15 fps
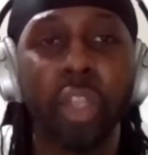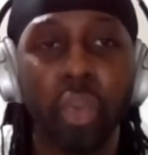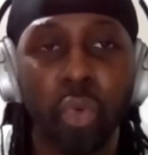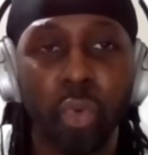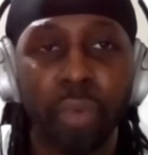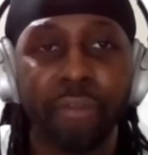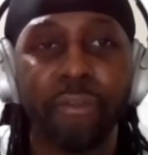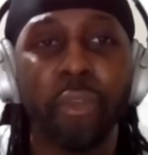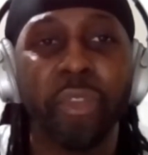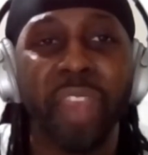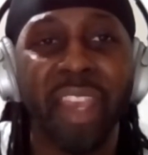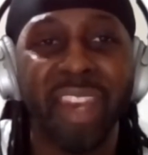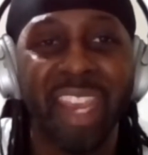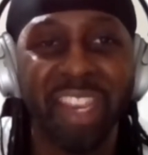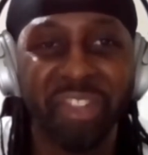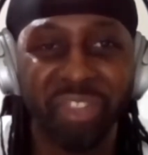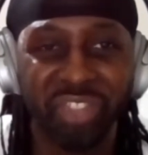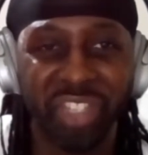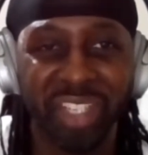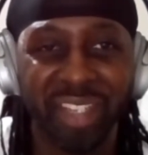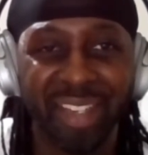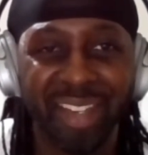you for that
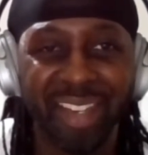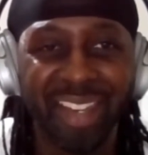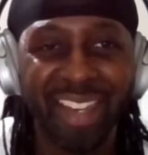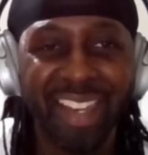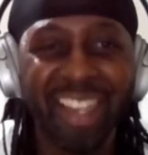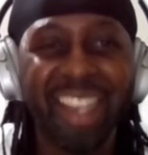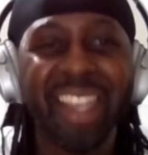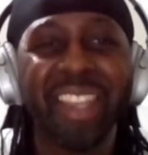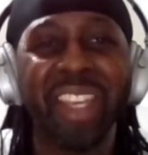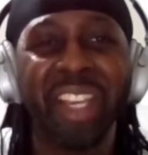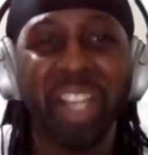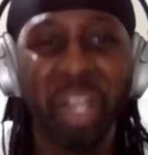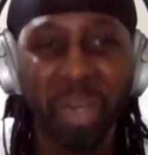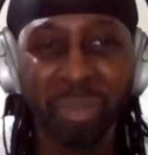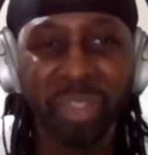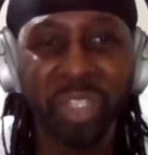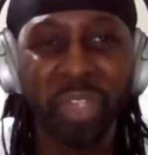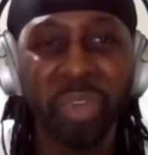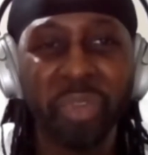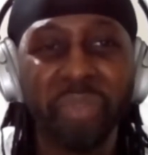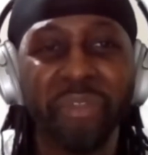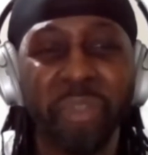energy. They yeah. come to
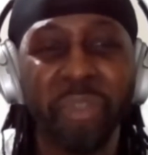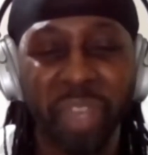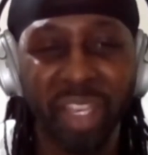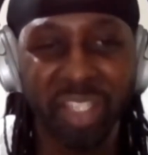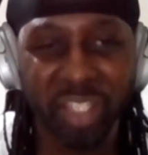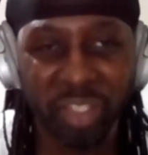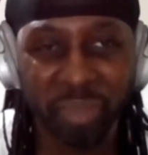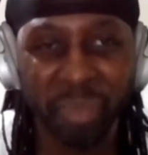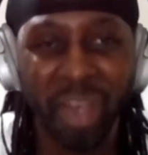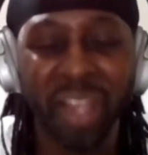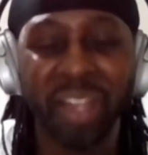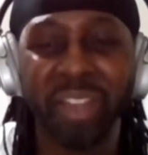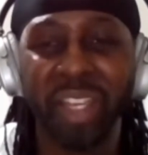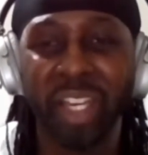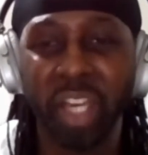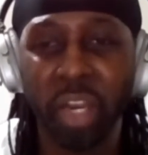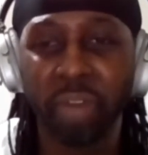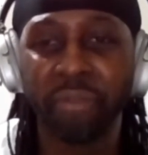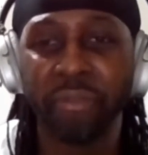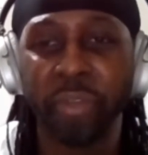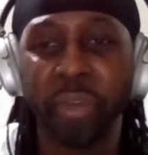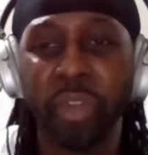you for that smile. They
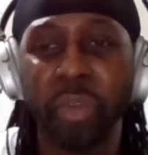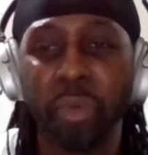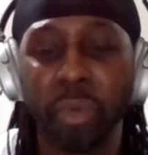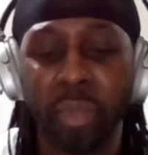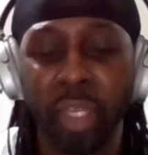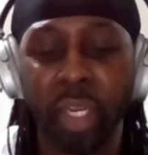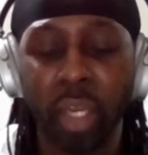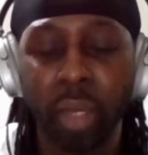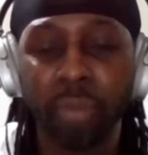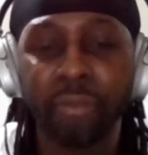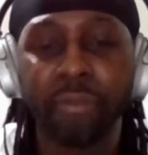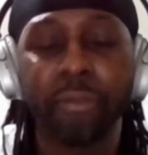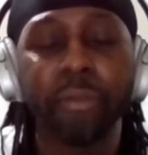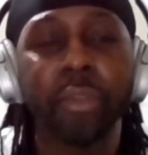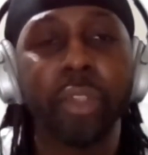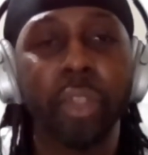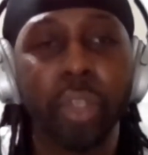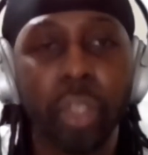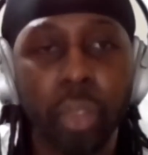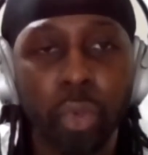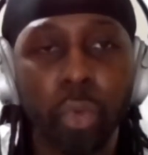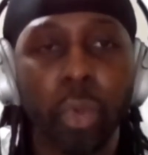come for you, they come to
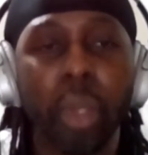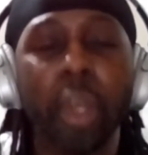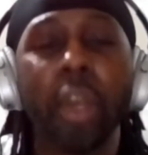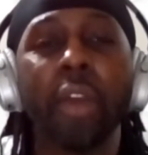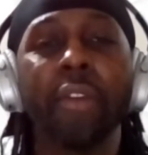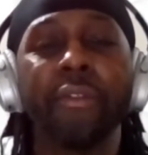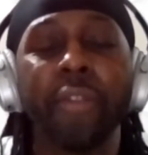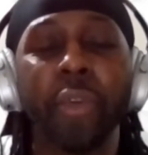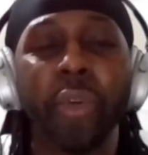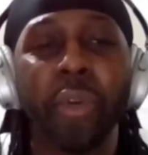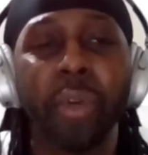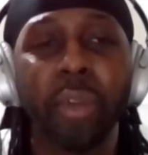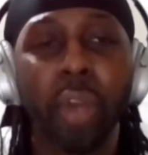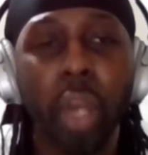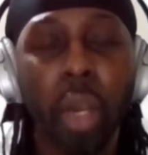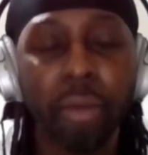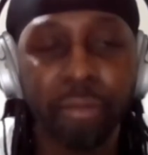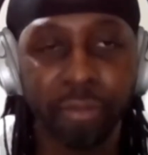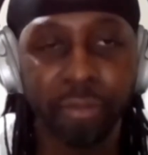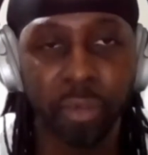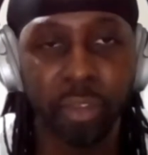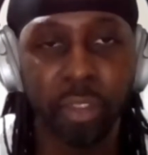you for
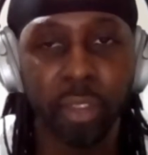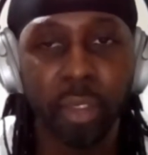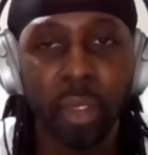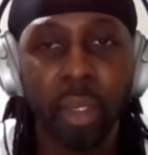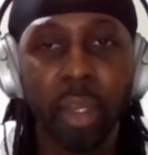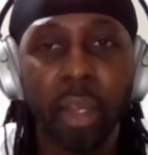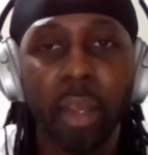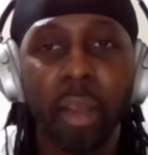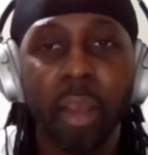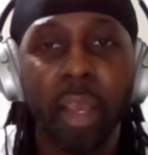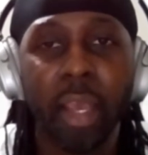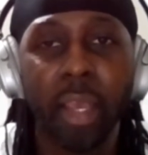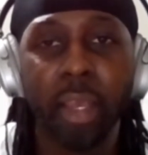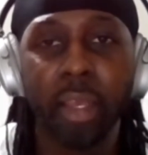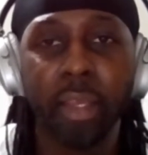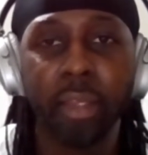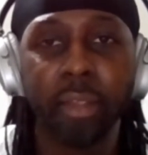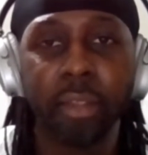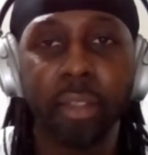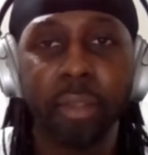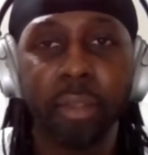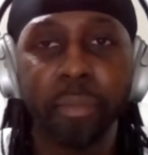comfort.
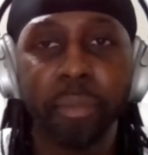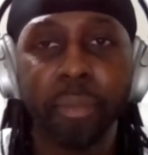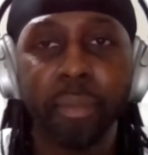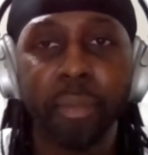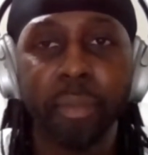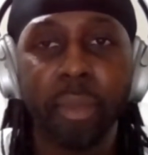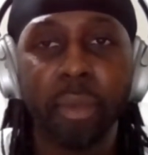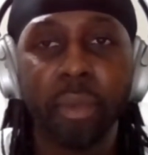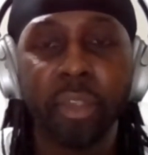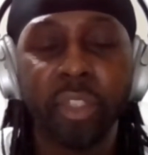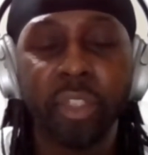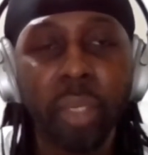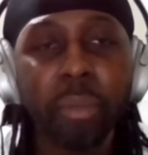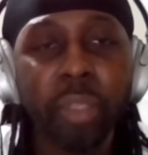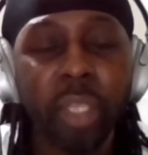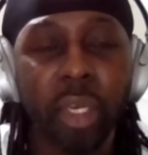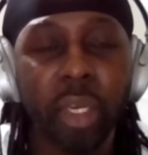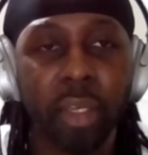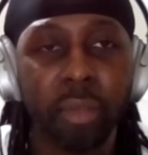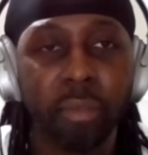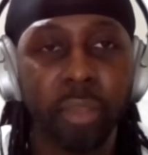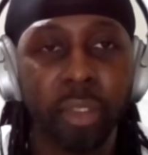And
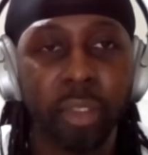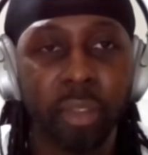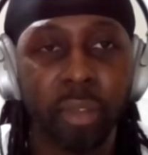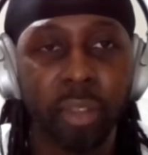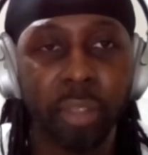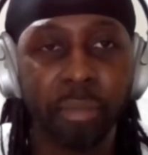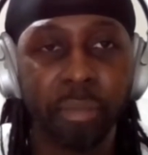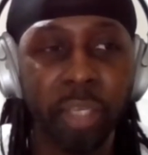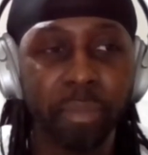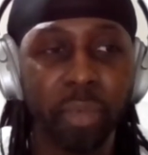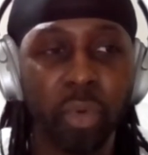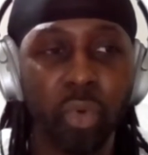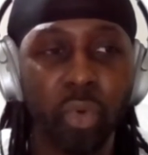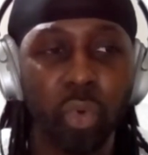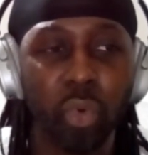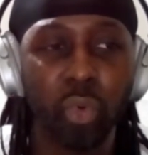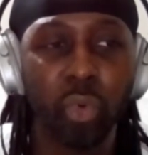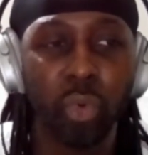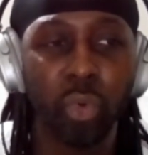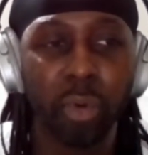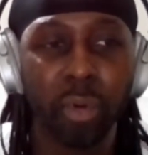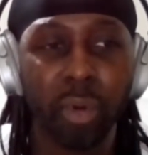sometimes the people
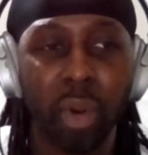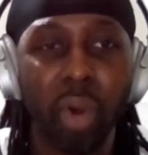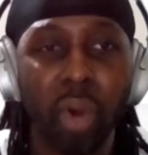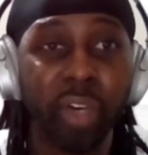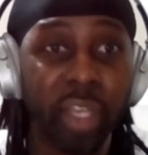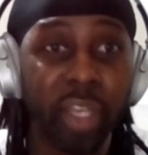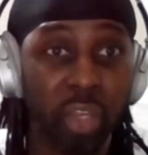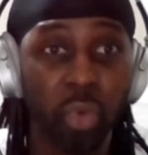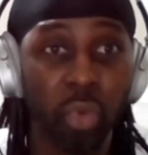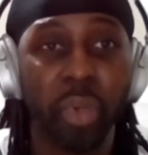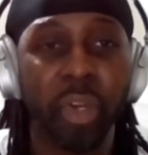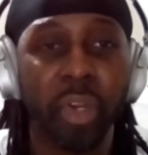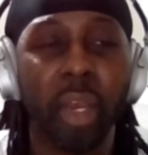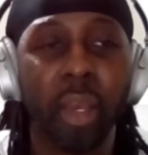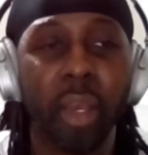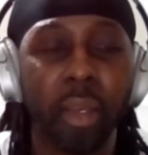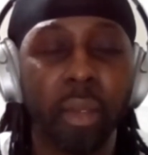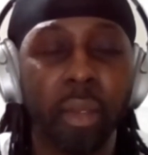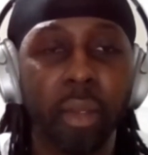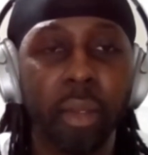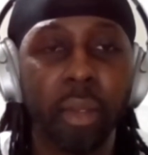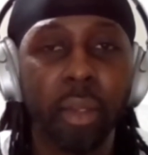who are like you and I,